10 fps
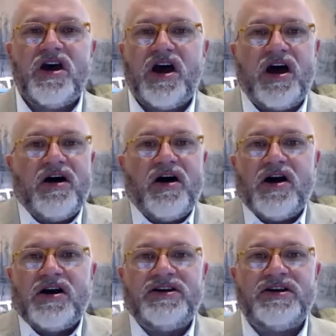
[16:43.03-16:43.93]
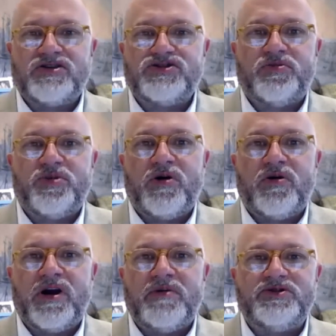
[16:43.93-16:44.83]
architecture
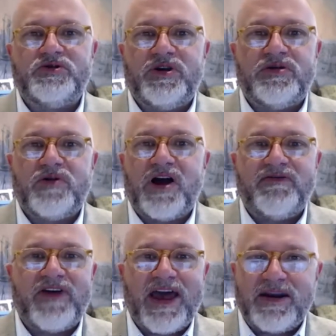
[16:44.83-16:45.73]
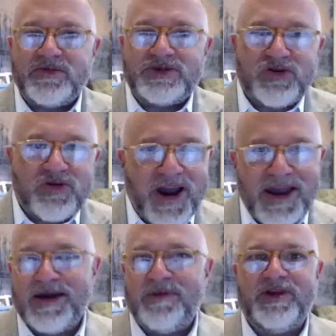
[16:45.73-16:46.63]
programs with Ralph Adams Cram,